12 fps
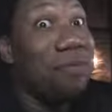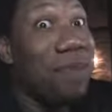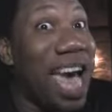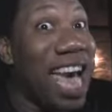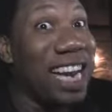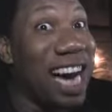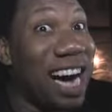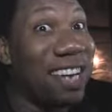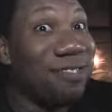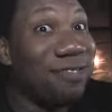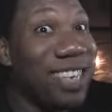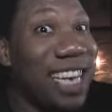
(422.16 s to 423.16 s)
man up.
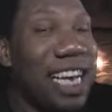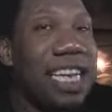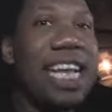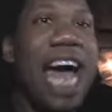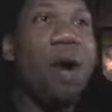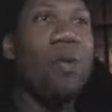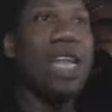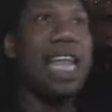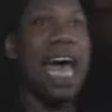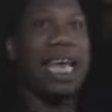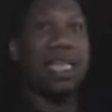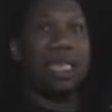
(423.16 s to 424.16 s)
Now we
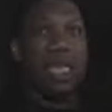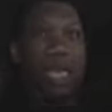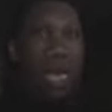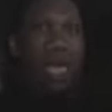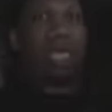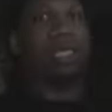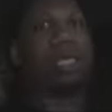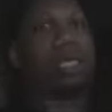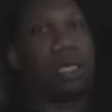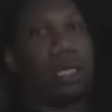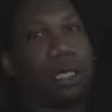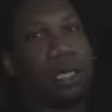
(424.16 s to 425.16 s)
like
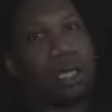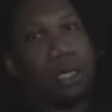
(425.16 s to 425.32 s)
this.